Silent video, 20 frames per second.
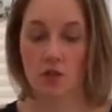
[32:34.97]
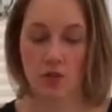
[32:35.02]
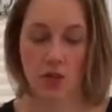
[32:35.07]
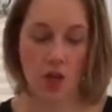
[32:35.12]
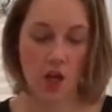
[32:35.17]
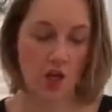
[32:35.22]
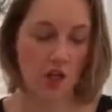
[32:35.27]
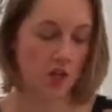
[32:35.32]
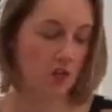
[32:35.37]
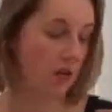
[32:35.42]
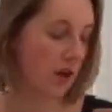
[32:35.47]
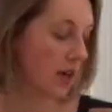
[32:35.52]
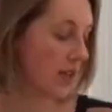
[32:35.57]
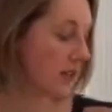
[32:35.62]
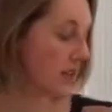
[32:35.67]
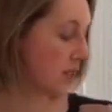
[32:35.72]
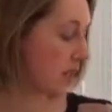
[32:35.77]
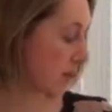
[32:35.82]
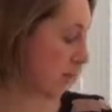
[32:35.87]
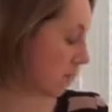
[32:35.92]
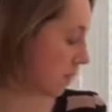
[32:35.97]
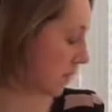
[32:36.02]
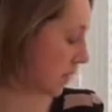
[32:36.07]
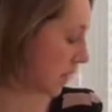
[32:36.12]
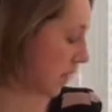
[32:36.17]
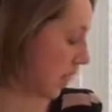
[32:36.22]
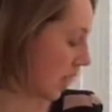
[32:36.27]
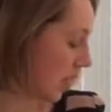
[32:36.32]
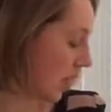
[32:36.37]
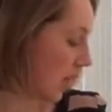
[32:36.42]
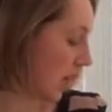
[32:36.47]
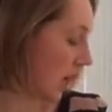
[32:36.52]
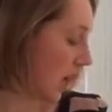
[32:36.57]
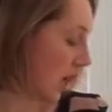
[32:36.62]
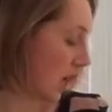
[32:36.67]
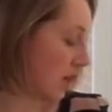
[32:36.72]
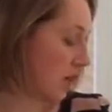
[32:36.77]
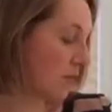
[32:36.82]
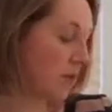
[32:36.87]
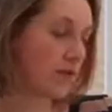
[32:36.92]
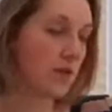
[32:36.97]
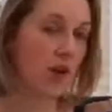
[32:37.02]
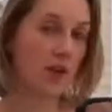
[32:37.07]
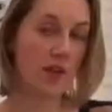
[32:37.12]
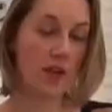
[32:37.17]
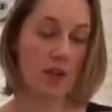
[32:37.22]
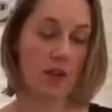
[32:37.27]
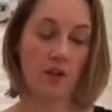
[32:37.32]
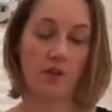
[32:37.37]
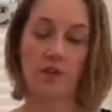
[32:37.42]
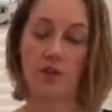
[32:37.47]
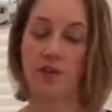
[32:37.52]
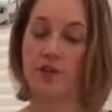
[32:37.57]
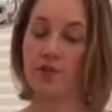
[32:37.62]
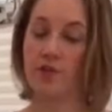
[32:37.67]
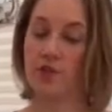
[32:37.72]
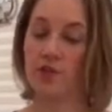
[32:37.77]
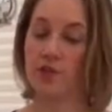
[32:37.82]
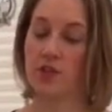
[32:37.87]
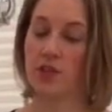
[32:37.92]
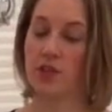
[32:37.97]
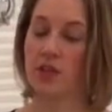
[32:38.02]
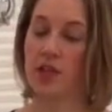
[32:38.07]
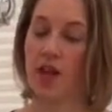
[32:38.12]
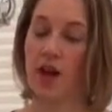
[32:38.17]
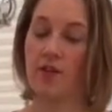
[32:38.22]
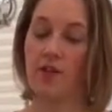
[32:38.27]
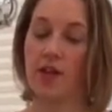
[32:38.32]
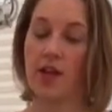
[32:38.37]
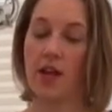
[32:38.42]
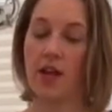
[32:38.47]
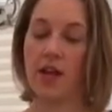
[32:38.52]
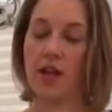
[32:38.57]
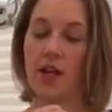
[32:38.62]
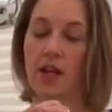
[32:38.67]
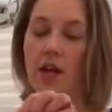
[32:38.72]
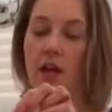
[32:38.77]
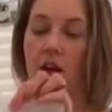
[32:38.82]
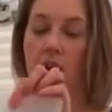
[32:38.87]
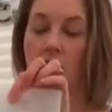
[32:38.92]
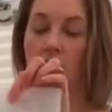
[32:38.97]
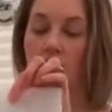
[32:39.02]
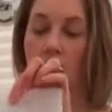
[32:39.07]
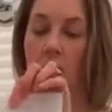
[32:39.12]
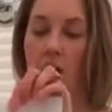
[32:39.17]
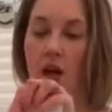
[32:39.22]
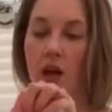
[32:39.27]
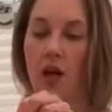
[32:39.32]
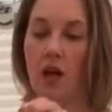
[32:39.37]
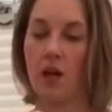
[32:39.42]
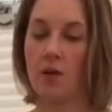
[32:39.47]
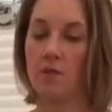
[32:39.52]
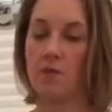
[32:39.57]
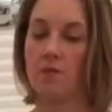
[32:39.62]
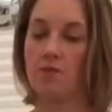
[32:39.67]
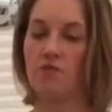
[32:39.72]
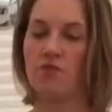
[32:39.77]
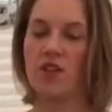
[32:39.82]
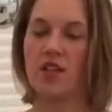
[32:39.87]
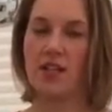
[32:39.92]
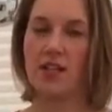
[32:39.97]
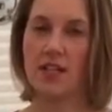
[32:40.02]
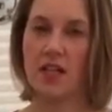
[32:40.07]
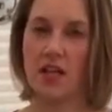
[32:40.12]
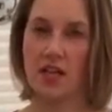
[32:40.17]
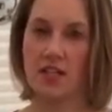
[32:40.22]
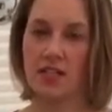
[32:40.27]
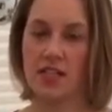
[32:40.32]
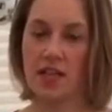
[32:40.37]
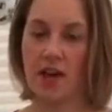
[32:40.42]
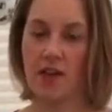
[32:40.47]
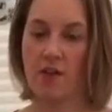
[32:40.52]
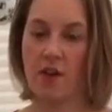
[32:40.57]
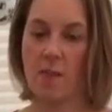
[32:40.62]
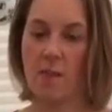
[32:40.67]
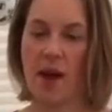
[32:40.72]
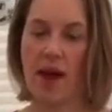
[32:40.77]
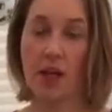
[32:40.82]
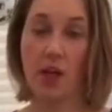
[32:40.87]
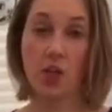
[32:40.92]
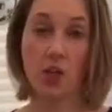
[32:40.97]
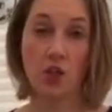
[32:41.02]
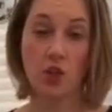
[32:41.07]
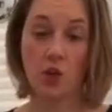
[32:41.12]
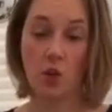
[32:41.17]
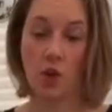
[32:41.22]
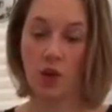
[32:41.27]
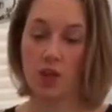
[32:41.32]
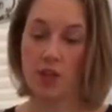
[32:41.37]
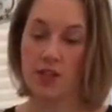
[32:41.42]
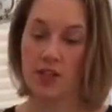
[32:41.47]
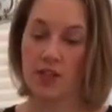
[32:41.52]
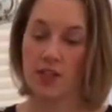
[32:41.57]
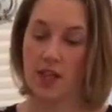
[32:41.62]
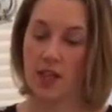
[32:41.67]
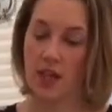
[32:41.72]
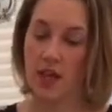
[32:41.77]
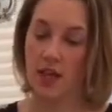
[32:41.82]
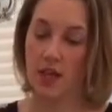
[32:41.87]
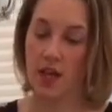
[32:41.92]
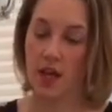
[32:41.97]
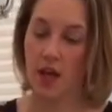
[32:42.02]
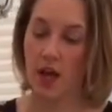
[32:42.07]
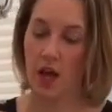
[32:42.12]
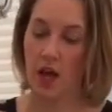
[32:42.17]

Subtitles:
or larger items. And then we've got the lovely frosted carrier here, really nice carrier bag, good quality.